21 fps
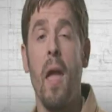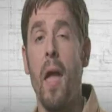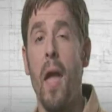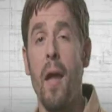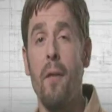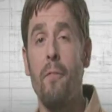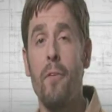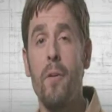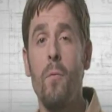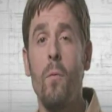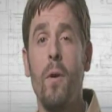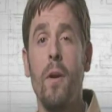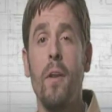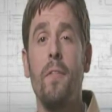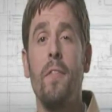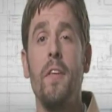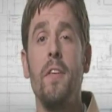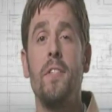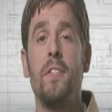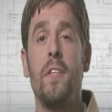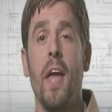Every one of
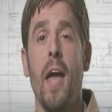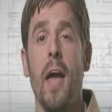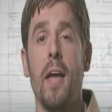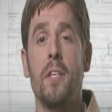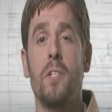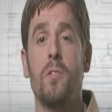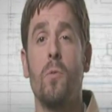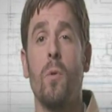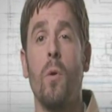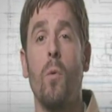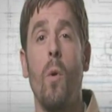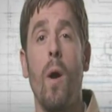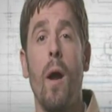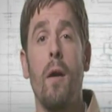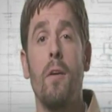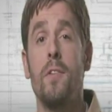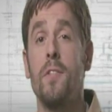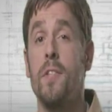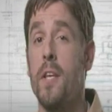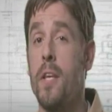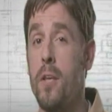these tasks
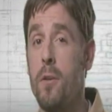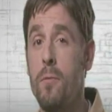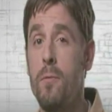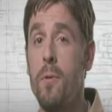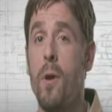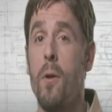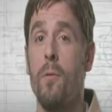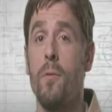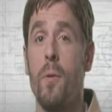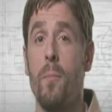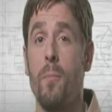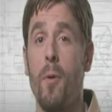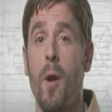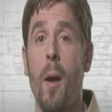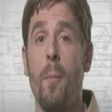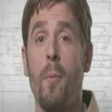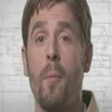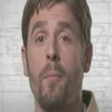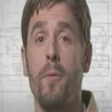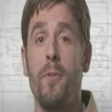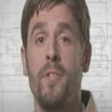requires that you know the
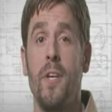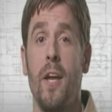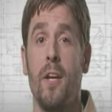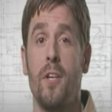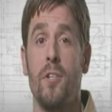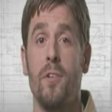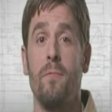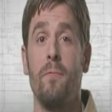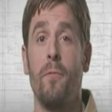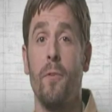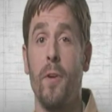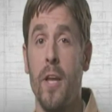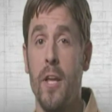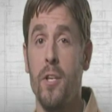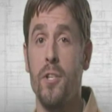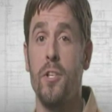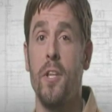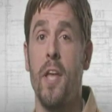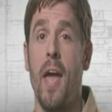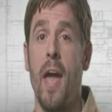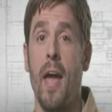proper protection for
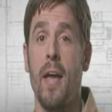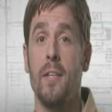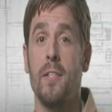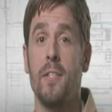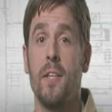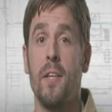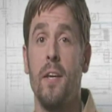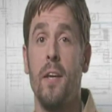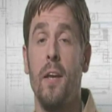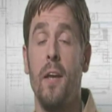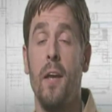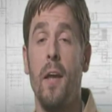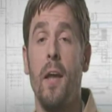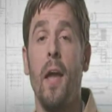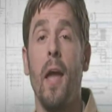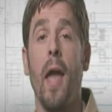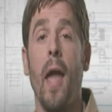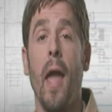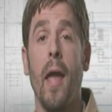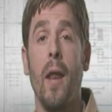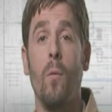each task
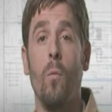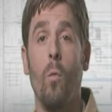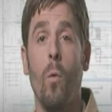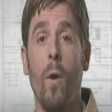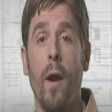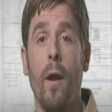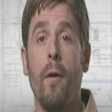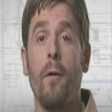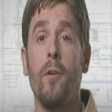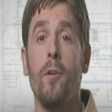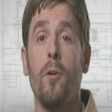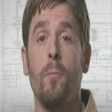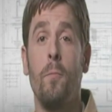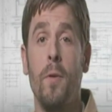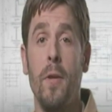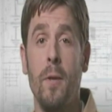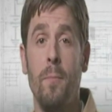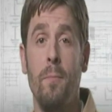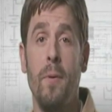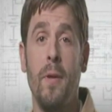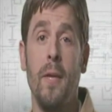and wear your
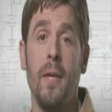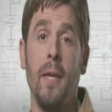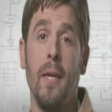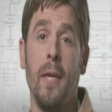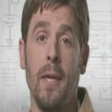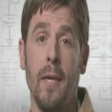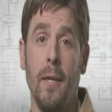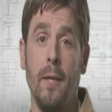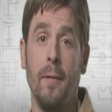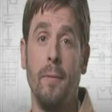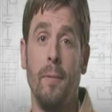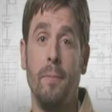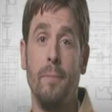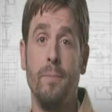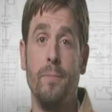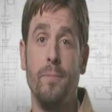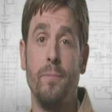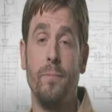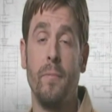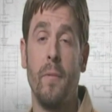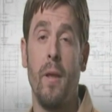PPE.
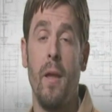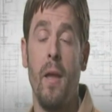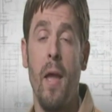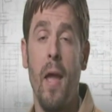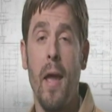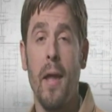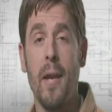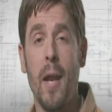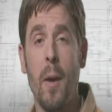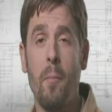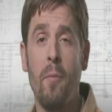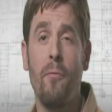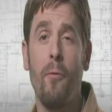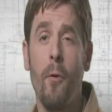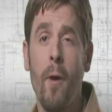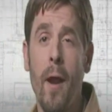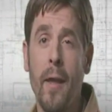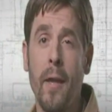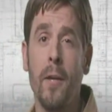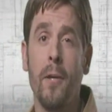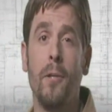Now,
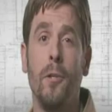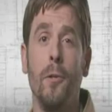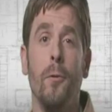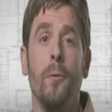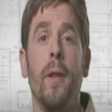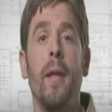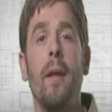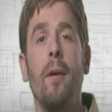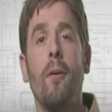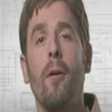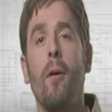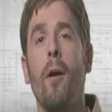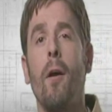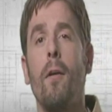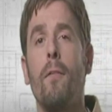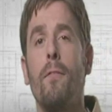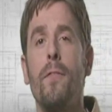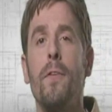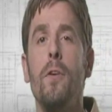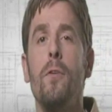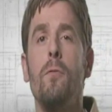before I conclude, here are
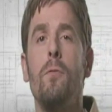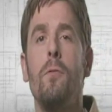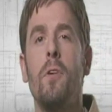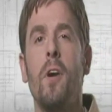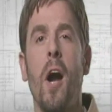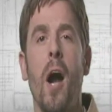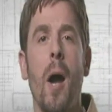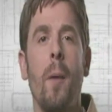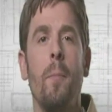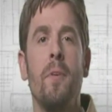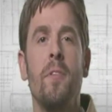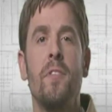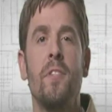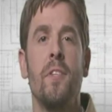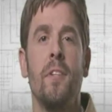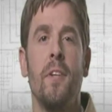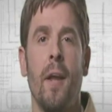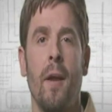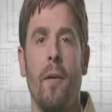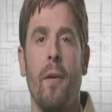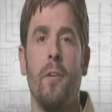a few common
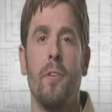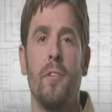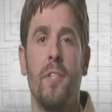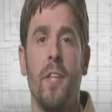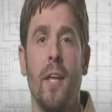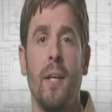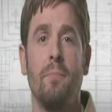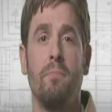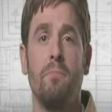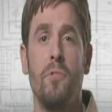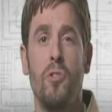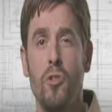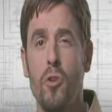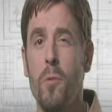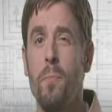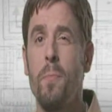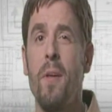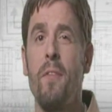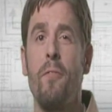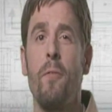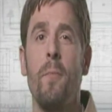scenarios that
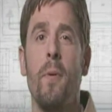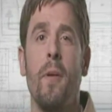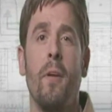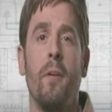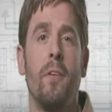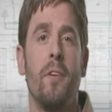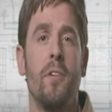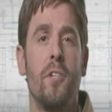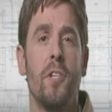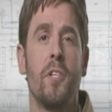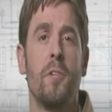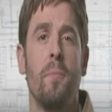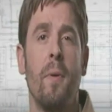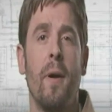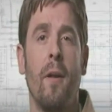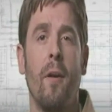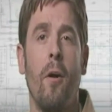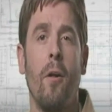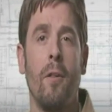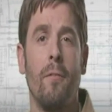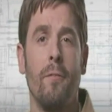should be familiar to just
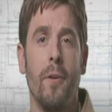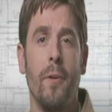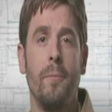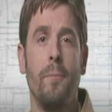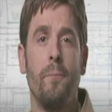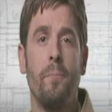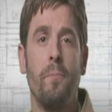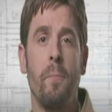about all of you.